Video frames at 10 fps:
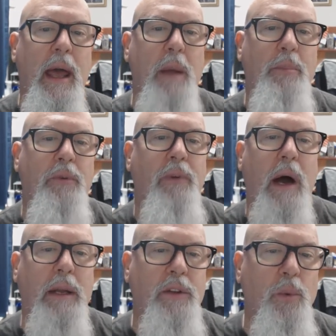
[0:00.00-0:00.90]
and
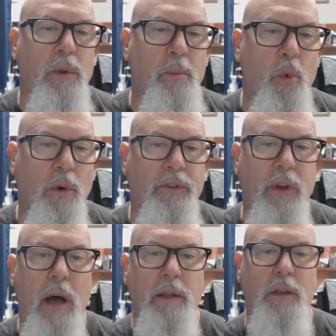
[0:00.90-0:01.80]
provide you with a more
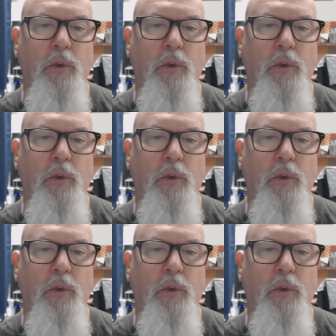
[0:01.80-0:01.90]
solid